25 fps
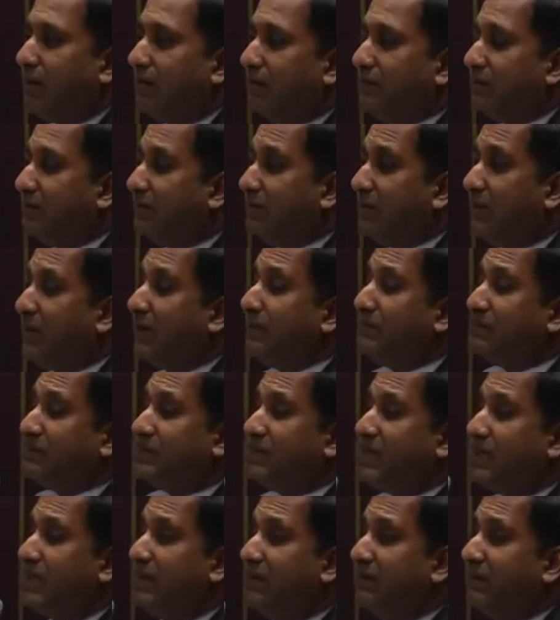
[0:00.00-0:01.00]
Uh, sometimes
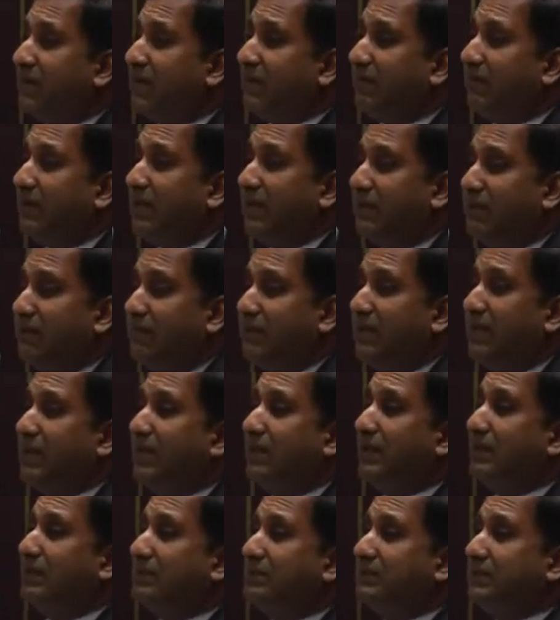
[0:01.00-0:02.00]
when I travel, I feel
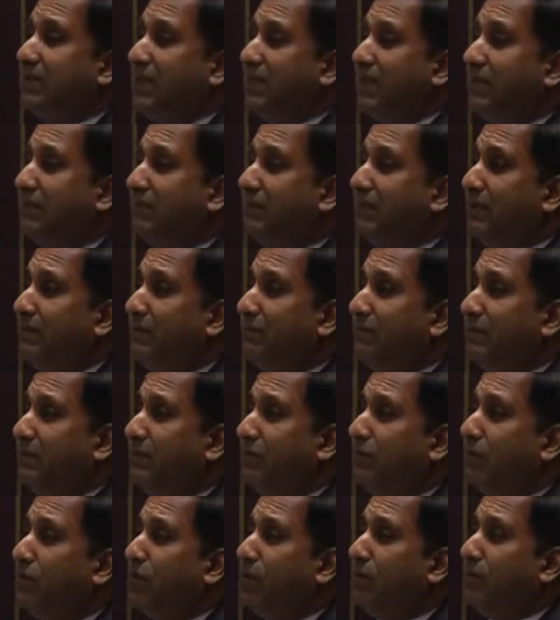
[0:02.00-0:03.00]
a little sad when,
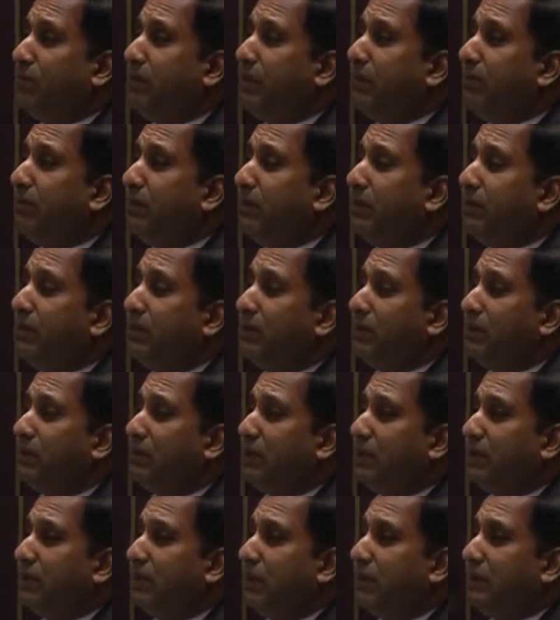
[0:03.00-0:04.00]
when you call people
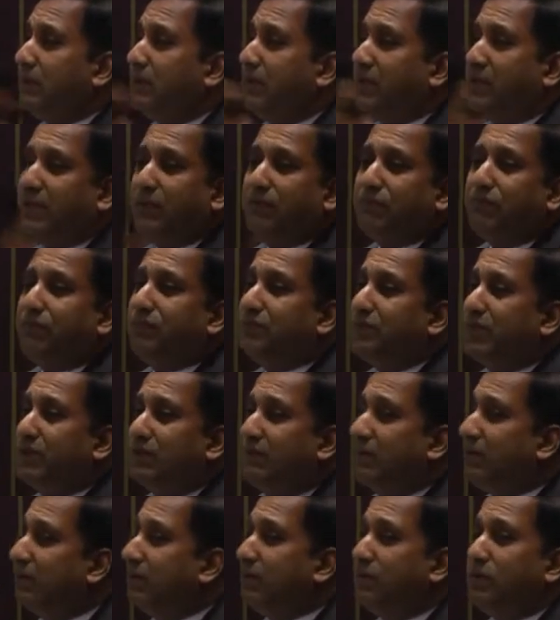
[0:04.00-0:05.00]
and they have to
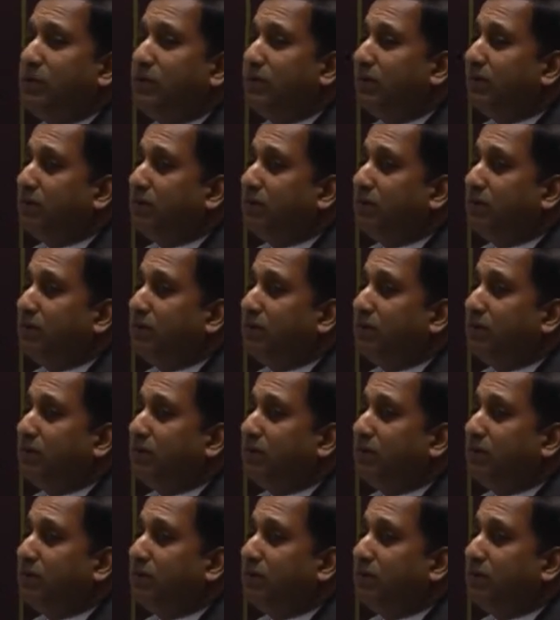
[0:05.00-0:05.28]
travel, you